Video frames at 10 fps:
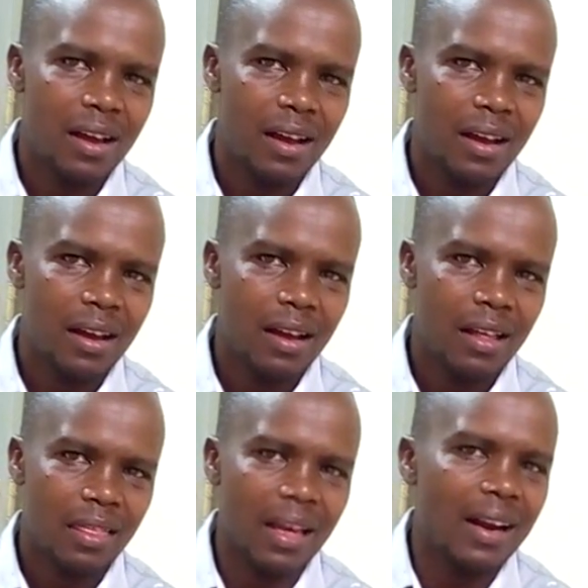We
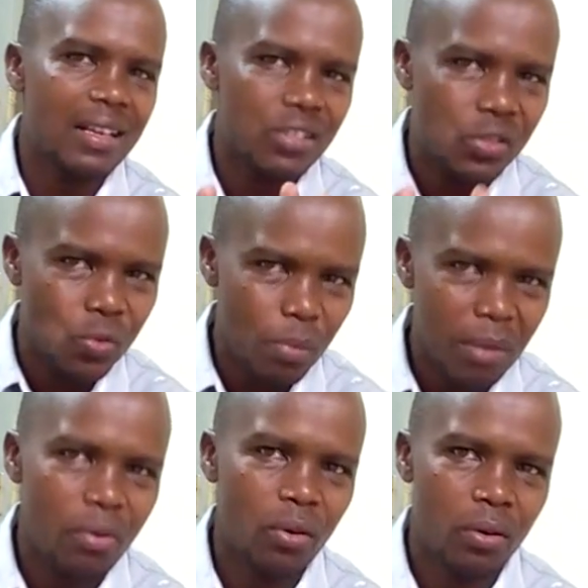appreciate those
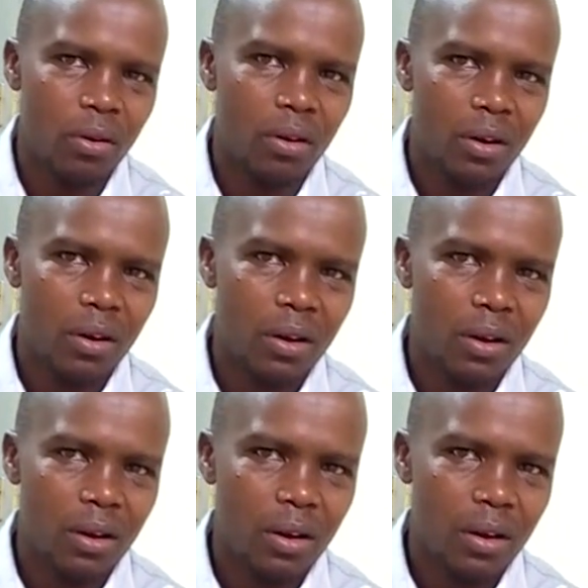smaller things
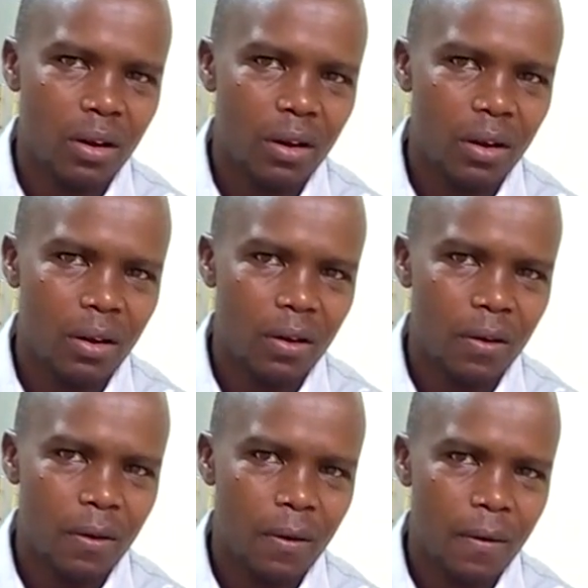that are
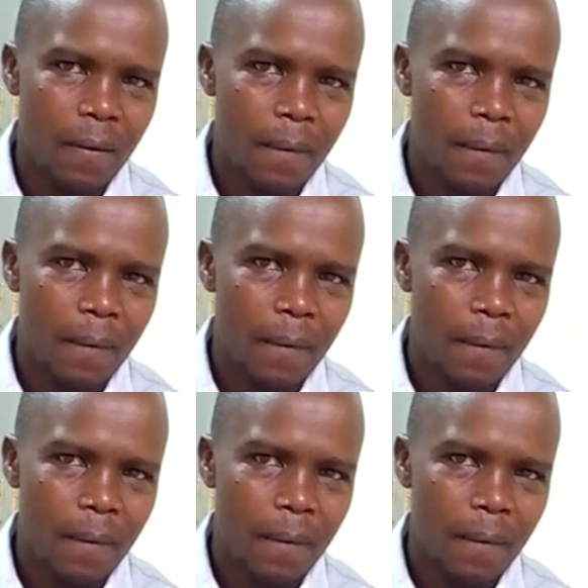there,